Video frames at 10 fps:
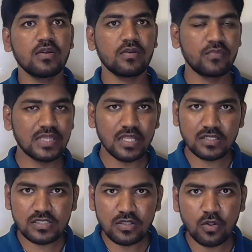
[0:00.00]
with a
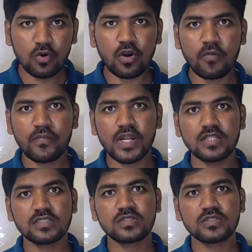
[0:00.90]
slow confidence.